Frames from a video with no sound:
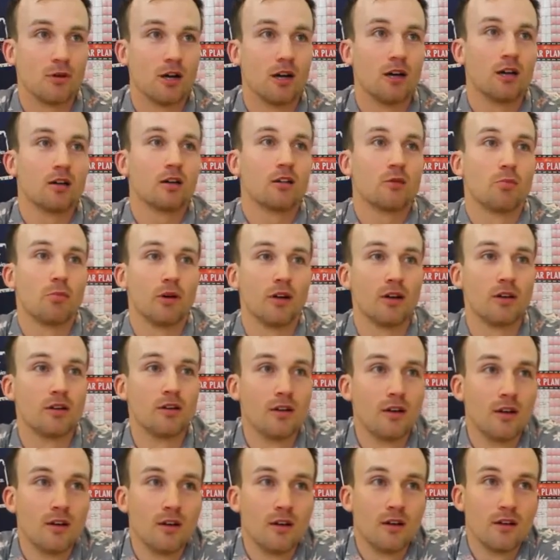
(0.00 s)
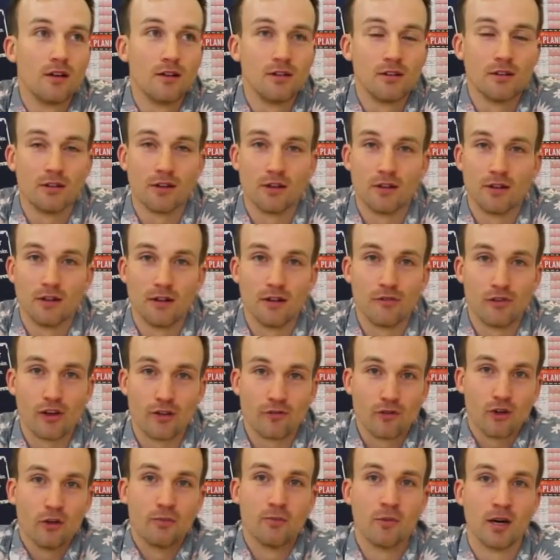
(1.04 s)
is worth, but if you
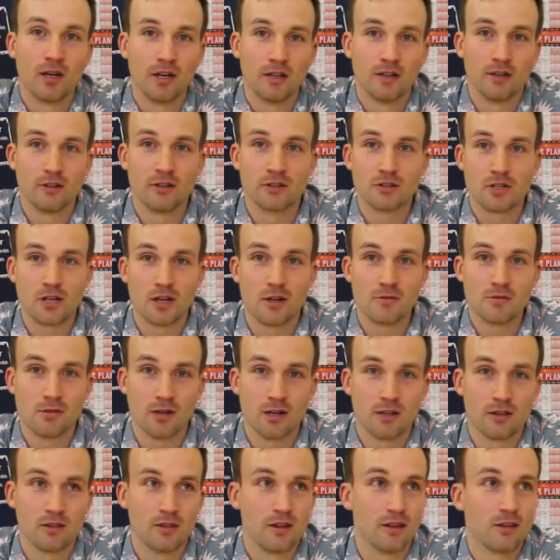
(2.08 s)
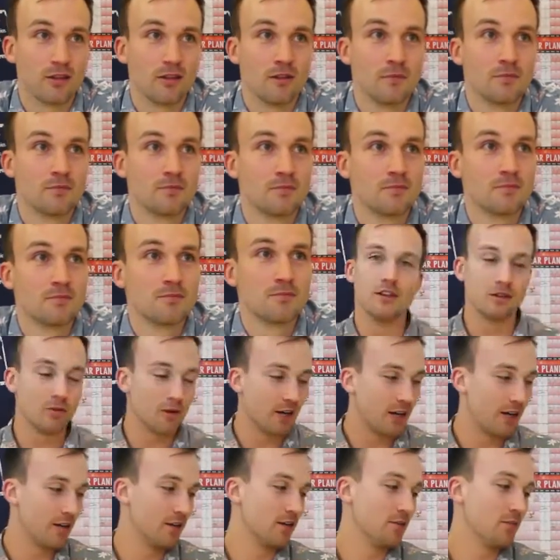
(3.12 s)
have no money, then your time's worth nothing. Either
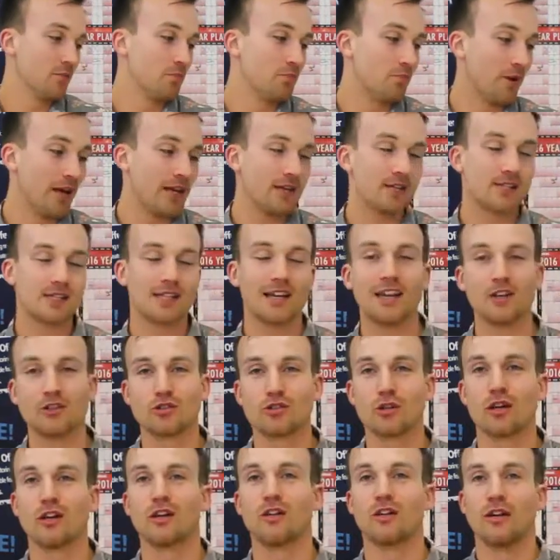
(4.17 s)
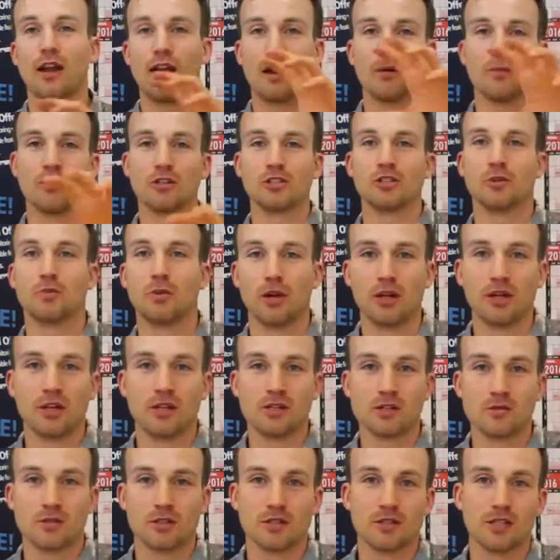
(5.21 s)
way, based literally on how much you're putting
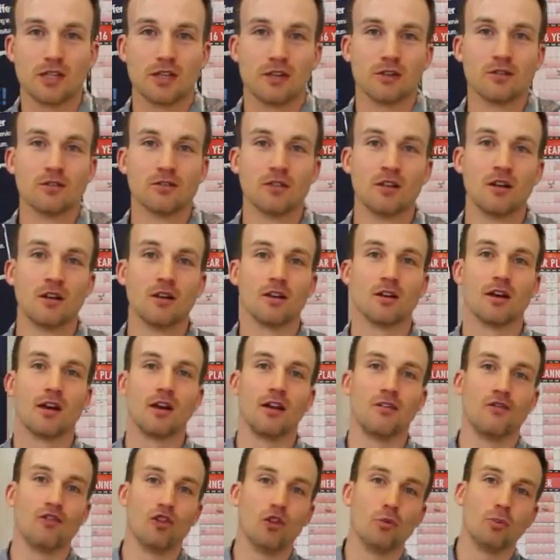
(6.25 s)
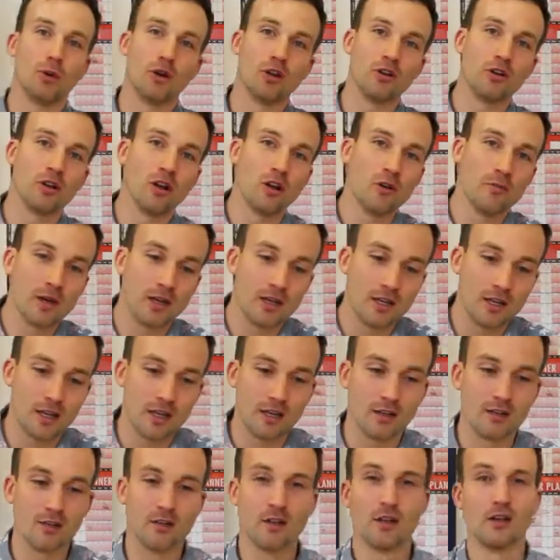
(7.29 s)
into a deal. Okay, if you put no money
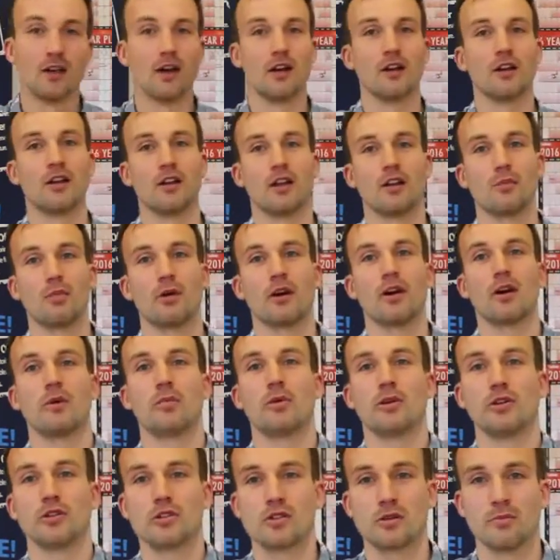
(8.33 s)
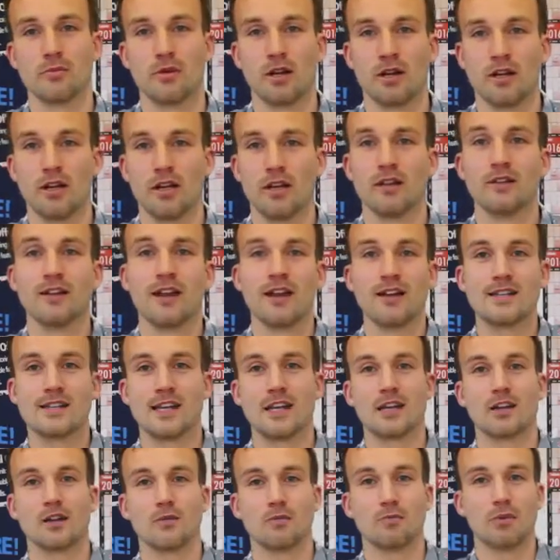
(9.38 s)
in and another party puts some money in and they
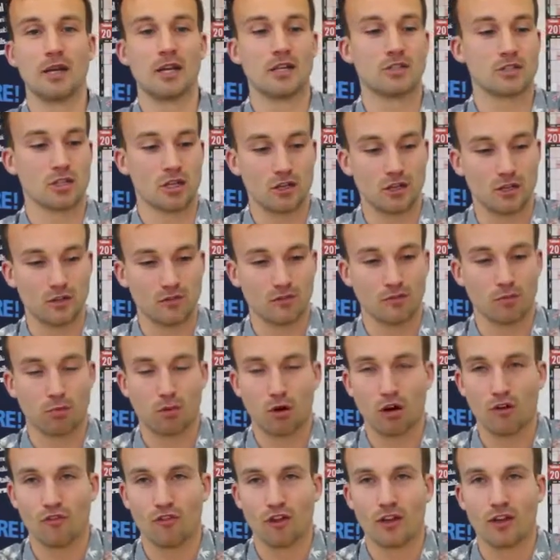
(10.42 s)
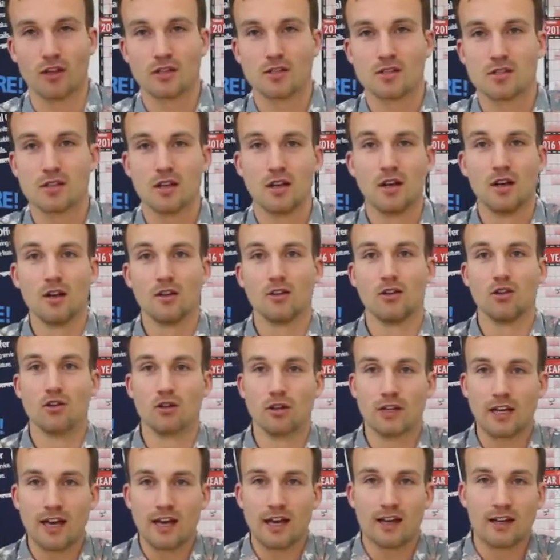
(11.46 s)
take a big chunk of the profits,
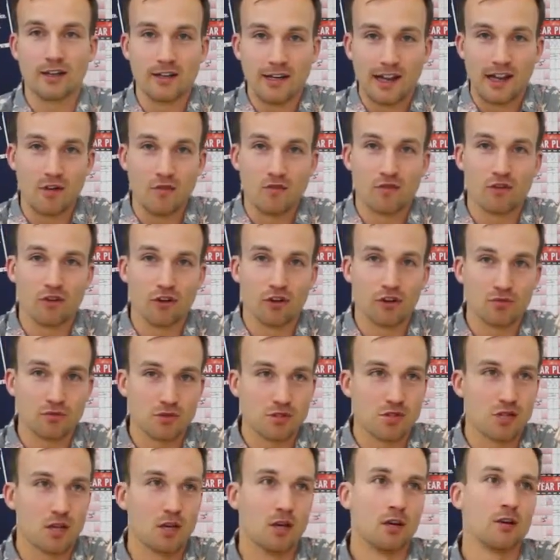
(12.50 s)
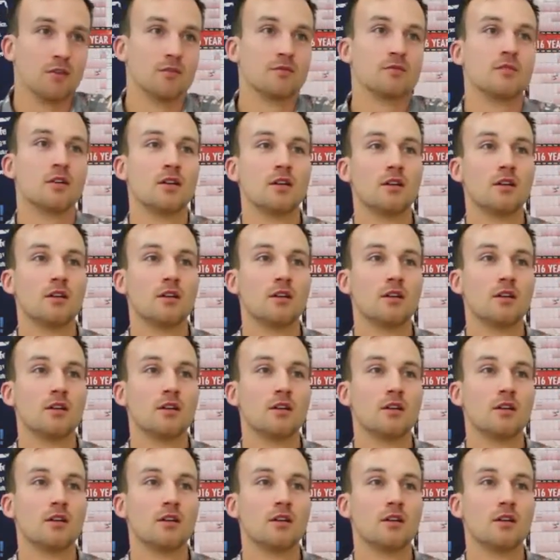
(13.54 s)
you're getting an infinite return,